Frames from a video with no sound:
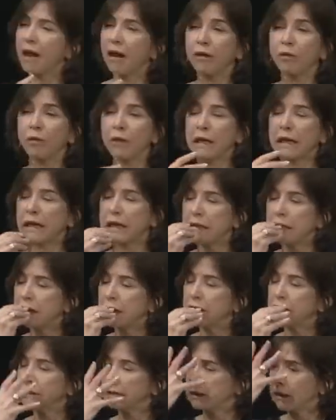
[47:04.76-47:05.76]
Um, as
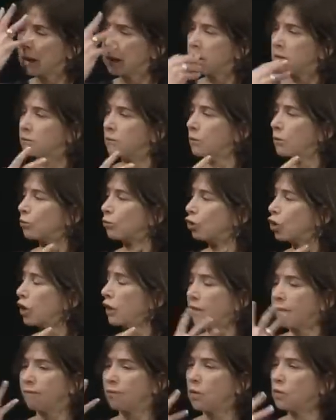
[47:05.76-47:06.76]
I said,
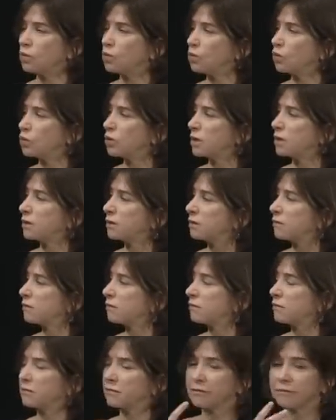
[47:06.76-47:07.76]
uh, we,
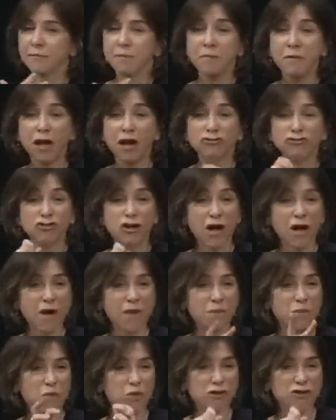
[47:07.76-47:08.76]
my
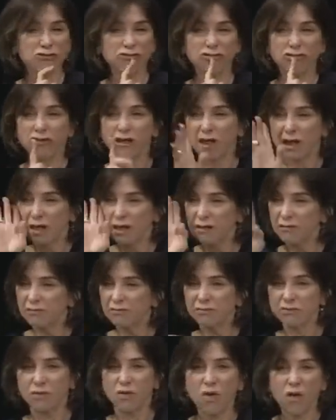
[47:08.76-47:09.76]
life was about the four
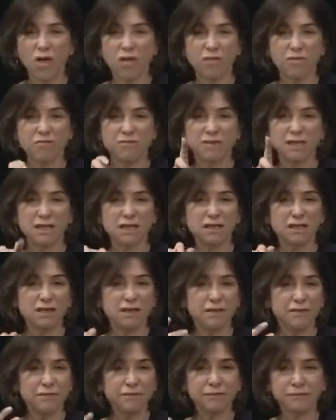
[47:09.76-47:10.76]
students.
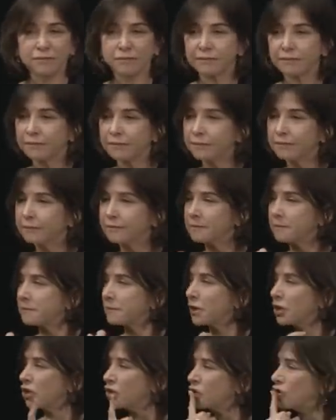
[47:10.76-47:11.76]
That was it, the
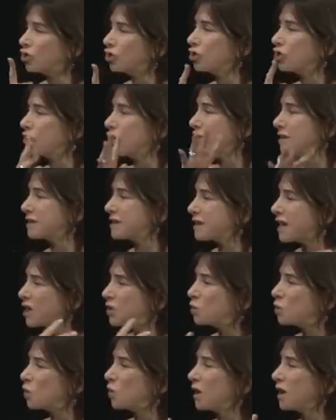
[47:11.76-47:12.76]
four students and the
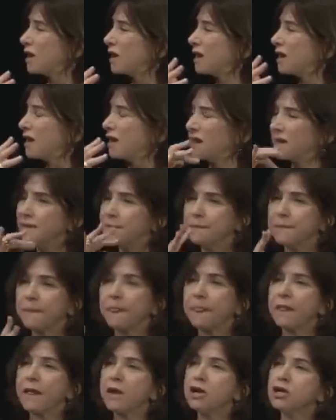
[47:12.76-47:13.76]
media to make sure
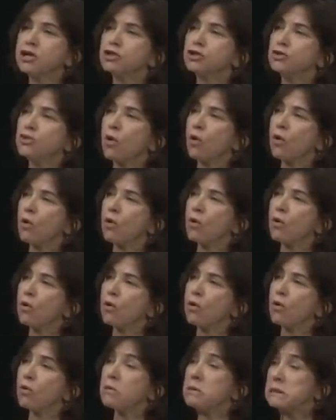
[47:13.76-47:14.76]
that schedules were
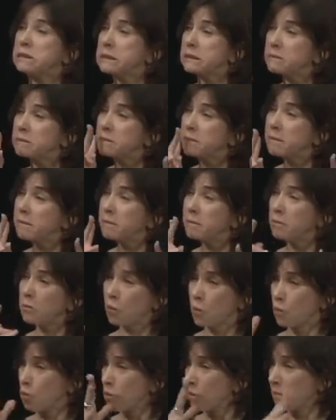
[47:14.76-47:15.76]
in place, the message
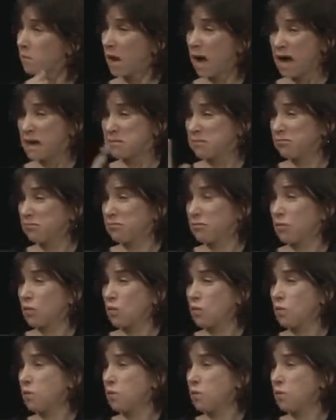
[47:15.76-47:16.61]
was out there.